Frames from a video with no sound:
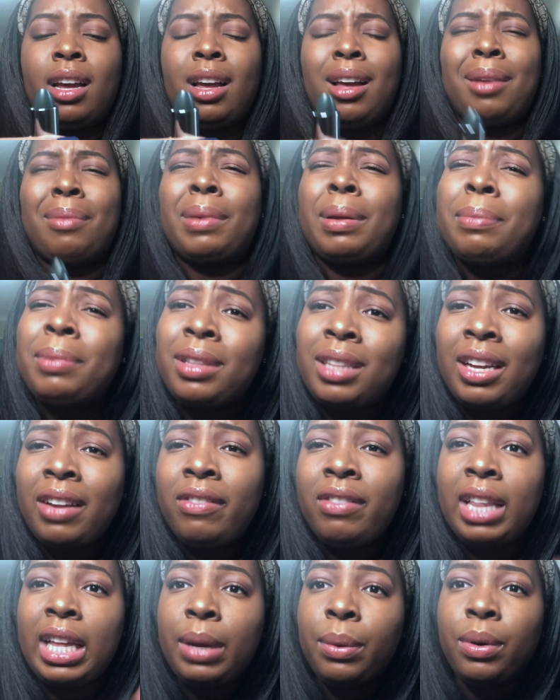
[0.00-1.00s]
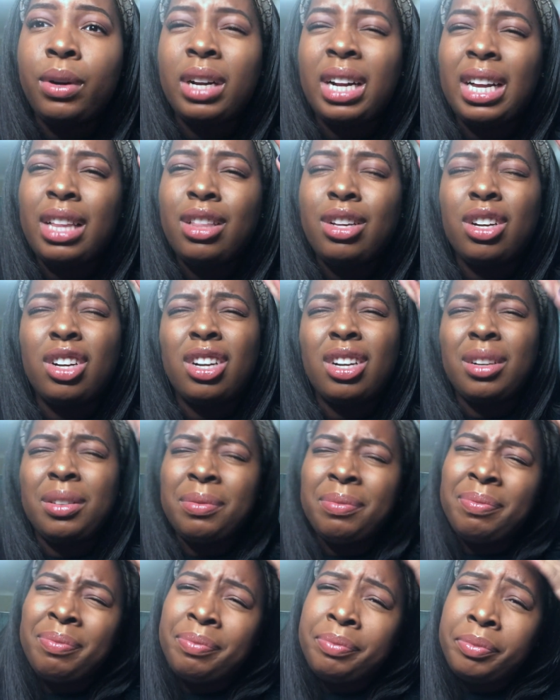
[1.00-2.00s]
I believe they were either,
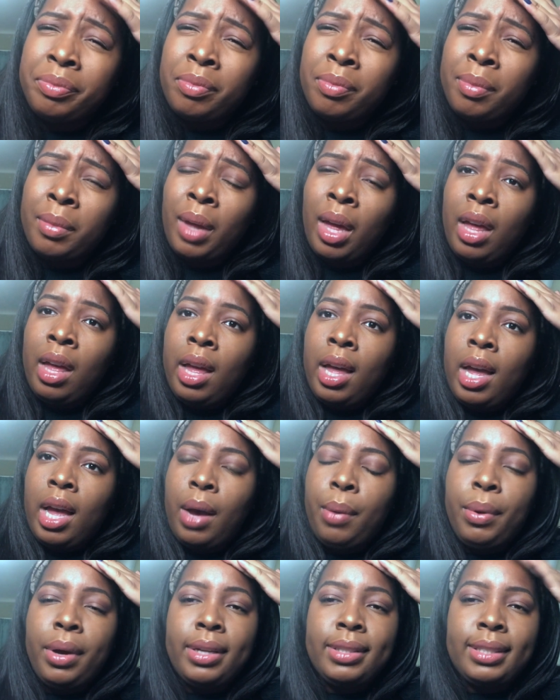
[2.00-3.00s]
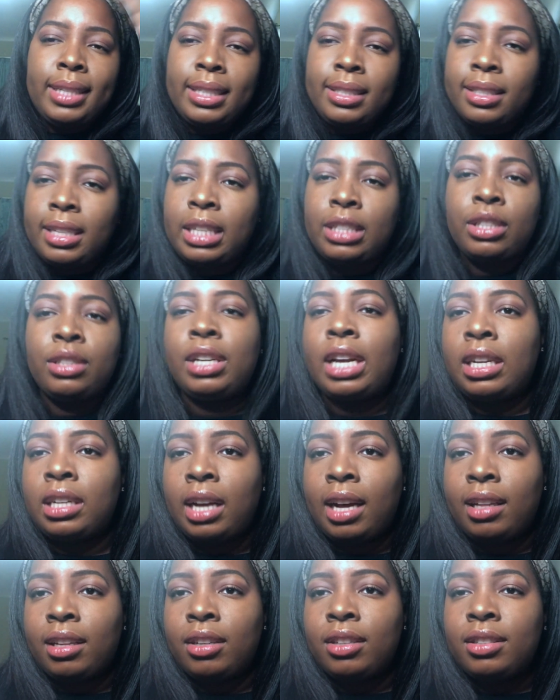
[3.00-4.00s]
I want to say $6 or
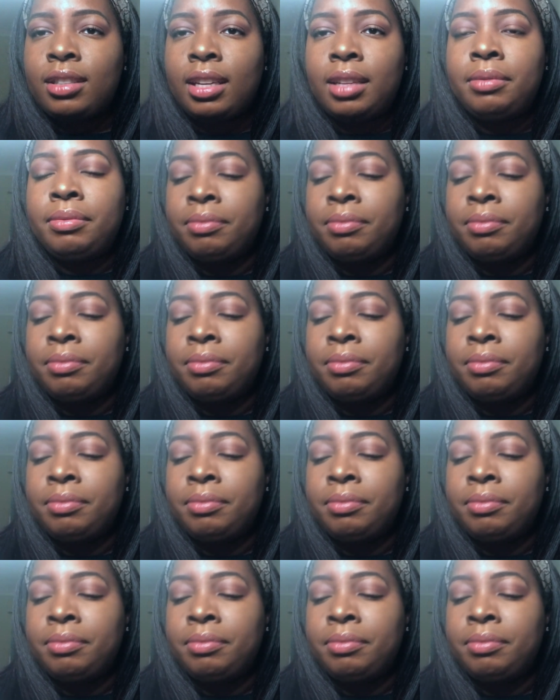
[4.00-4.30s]
$10.